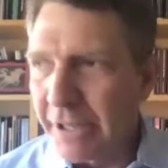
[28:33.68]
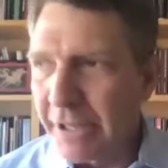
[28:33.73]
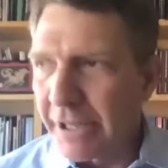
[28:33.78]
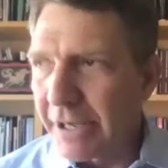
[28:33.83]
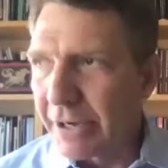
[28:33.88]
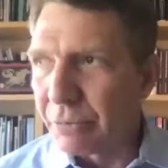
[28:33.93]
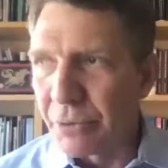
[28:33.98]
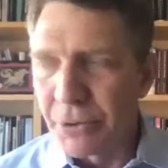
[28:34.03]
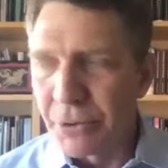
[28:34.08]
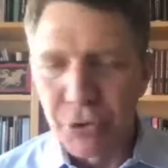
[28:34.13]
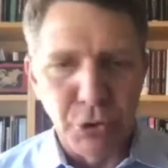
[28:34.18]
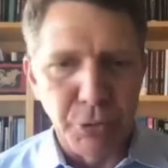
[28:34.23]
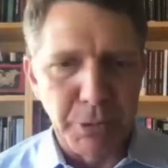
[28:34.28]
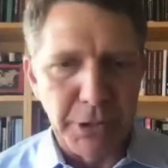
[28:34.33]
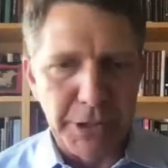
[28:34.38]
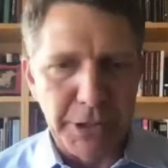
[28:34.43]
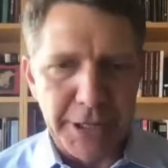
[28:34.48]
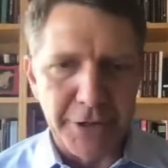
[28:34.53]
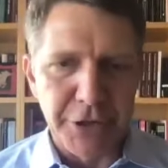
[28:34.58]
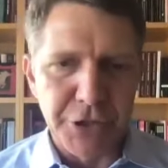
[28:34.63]
uh,
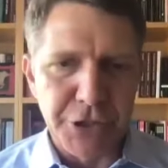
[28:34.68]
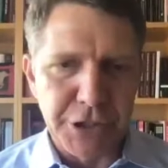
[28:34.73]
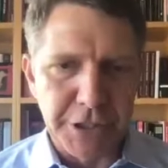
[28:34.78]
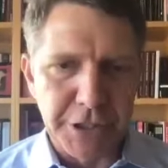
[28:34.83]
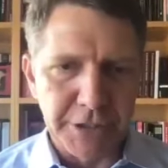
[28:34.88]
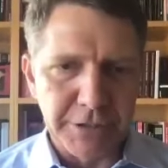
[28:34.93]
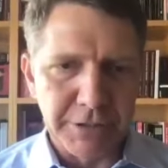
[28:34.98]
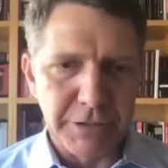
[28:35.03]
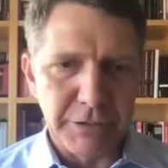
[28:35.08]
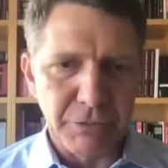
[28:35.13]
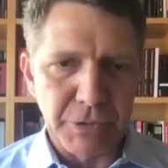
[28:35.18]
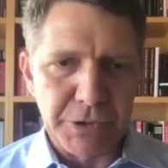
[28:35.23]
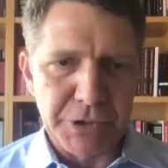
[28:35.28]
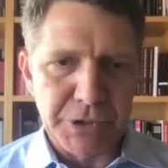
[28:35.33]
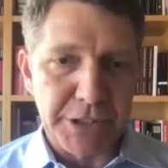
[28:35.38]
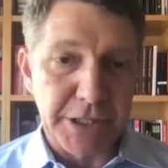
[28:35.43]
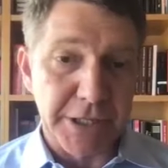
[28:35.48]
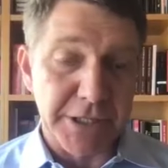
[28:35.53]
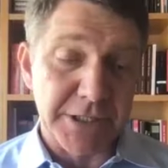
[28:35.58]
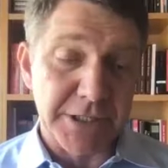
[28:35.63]
renewable energy, which
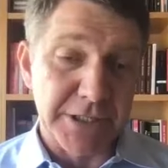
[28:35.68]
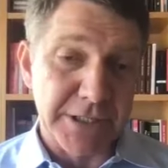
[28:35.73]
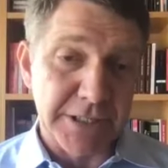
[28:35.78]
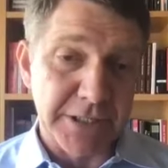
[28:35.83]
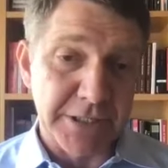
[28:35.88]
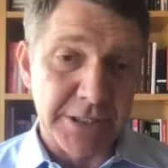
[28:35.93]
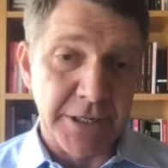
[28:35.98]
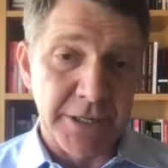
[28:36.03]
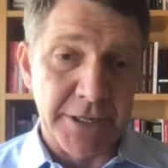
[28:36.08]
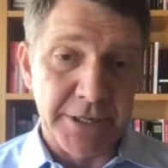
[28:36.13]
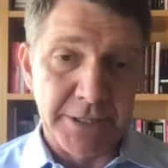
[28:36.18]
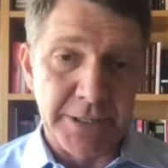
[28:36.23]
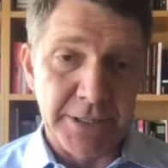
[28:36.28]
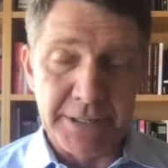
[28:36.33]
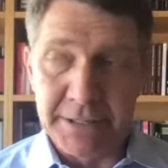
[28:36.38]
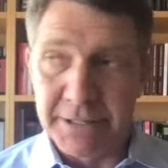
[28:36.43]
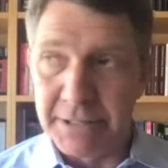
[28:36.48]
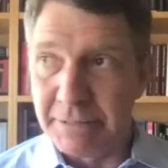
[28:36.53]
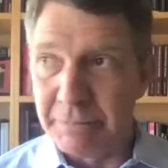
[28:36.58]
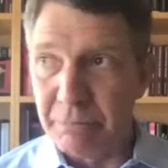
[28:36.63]
Texas has done
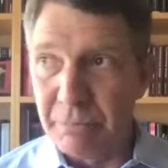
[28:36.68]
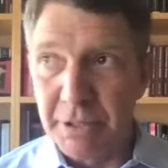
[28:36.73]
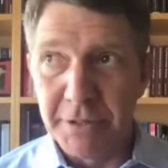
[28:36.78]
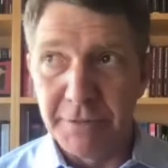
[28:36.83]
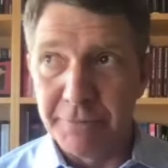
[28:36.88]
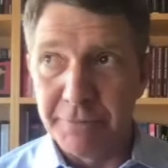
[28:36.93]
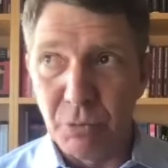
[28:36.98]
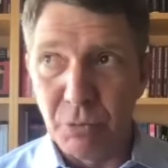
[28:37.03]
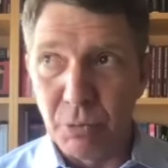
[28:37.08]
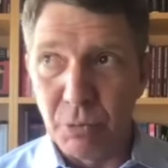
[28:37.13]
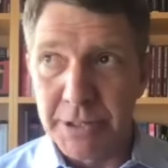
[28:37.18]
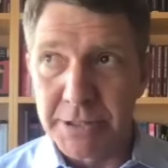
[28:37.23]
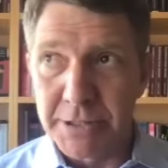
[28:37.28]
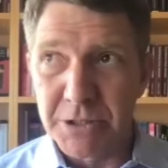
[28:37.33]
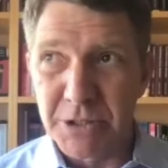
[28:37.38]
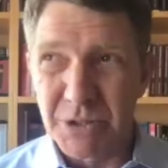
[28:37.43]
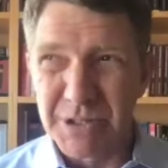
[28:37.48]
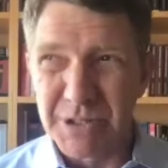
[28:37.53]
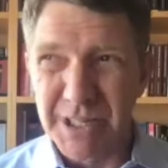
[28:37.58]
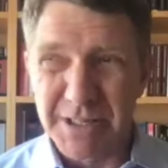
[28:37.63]
in a meaningful way.
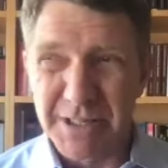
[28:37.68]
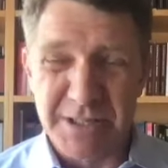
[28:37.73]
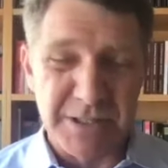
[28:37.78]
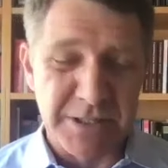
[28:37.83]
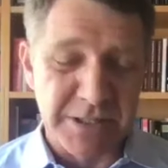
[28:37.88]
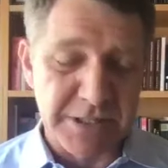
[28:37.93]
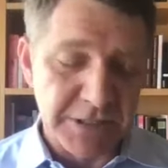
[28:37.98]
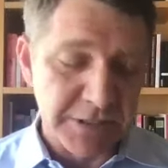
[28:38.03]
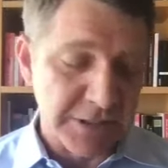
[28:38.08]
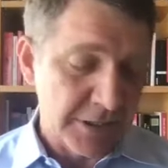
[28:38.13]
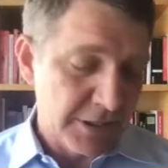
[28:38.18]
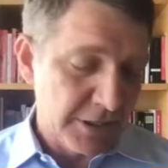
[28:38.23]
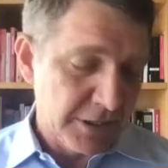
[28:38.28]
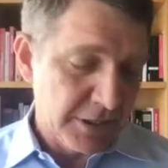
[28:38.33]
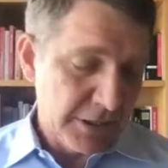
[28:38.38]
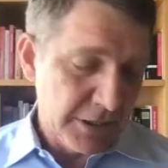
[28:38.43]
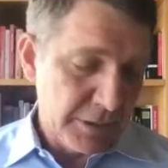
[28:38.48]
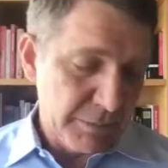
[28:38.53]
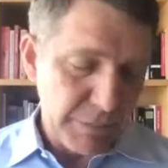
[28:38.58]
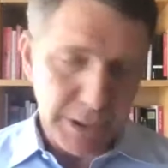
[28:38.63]
So Texas is,
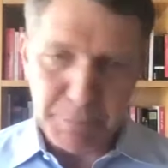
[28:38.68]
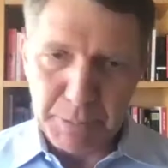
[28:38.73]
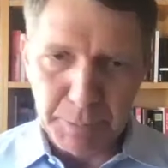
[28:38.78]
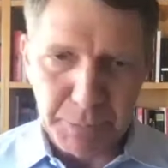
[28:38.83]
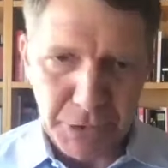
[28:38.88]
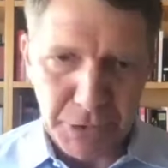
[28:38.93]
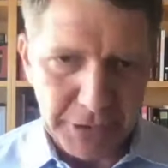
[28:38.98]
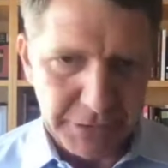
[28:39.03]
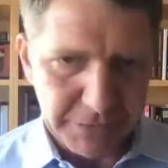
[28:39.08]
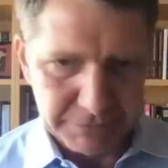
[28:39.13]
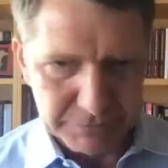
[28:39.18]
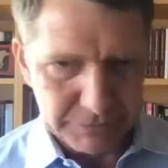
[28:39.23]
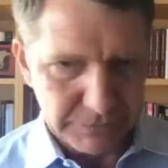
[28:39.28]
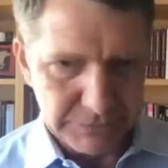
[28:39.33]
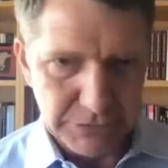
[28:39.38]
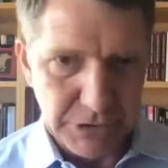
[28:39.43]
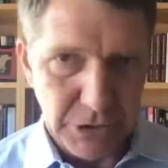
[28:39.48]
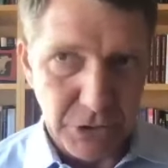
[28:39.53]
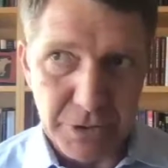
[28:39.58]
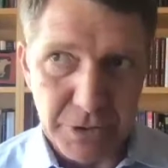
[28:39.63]
many people don't
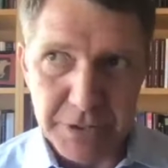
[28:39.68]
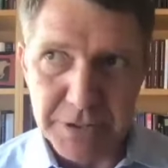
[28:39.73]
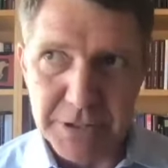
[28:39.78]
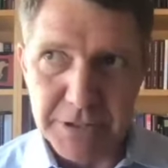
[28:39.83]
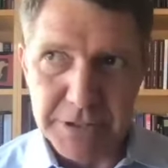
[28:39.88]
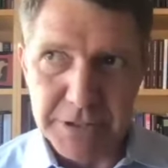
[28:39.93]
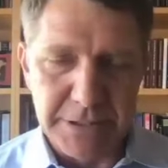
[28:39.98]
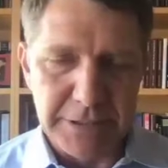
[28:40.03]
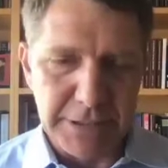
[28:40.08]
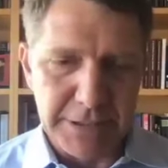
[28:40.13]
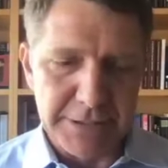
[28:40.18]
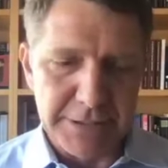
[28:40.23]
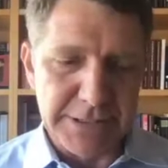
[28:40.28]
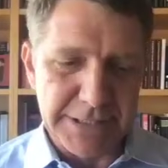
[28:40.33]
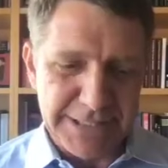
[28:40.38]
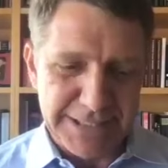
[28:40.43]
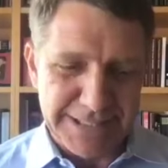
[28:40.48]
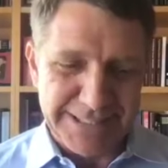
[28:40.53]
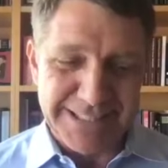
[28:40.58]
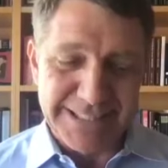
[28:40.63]
know this, it's a, it's,
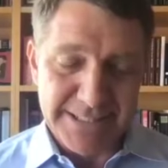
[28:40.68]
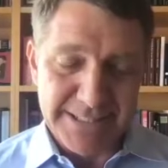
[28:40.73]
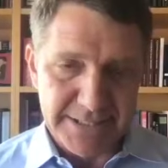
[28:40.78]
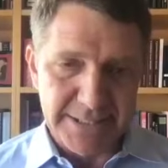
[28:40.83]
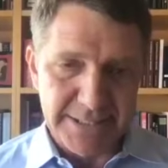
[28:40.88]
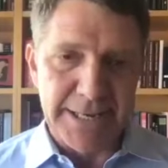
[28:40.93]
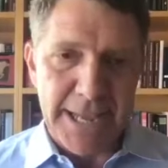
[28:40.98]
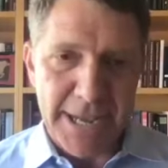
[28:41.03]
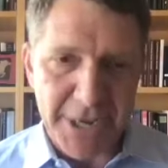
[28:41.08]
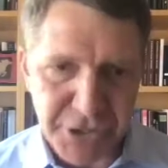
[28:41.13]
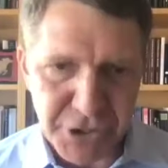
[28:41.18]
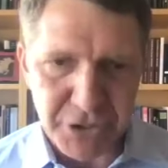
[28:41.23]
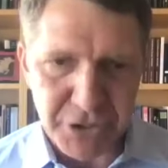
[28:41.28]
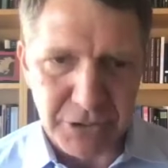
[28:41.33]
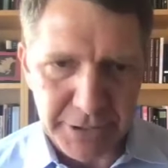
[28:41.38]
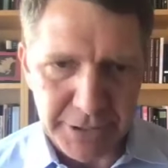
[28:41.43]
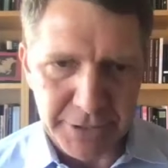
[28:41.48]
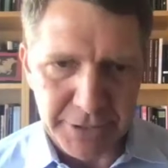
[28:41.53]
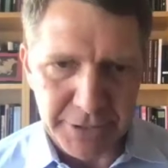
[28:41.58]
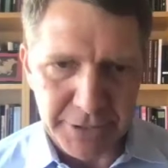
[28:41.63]
it is the national
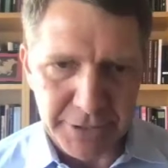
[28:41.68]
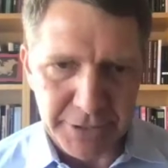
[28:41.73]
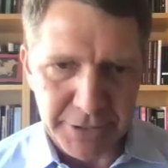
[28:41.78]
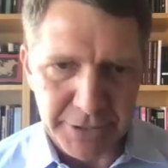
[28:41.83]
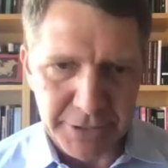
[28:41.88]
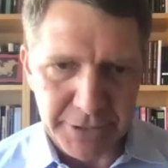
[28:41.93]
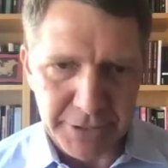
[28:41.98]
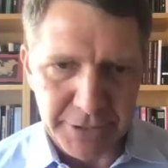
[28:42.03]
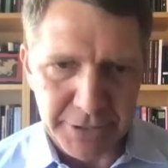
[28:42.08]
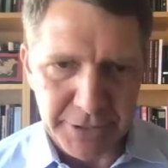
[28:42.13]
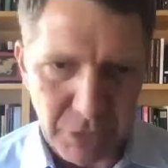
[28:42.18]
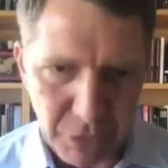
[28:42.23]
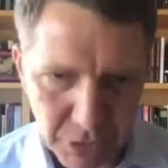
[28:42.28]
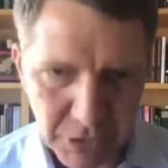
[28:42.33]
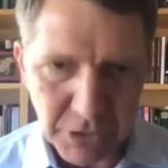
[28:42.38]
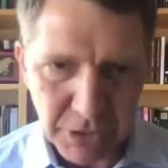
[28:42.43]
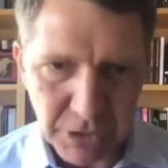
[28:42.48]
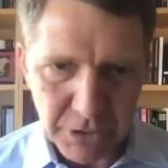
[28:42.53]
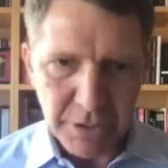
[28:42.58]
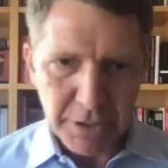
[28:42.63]
leader in
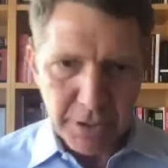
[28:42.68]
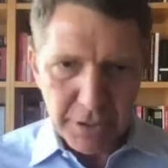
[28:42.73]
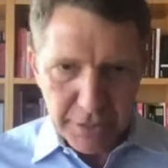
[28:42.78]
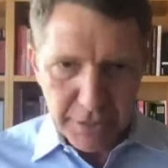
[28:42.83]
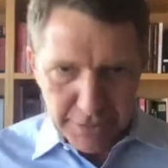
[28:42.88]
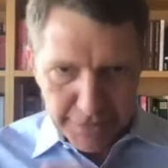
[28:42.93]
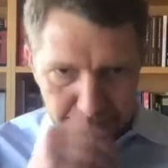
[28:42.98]
wind power,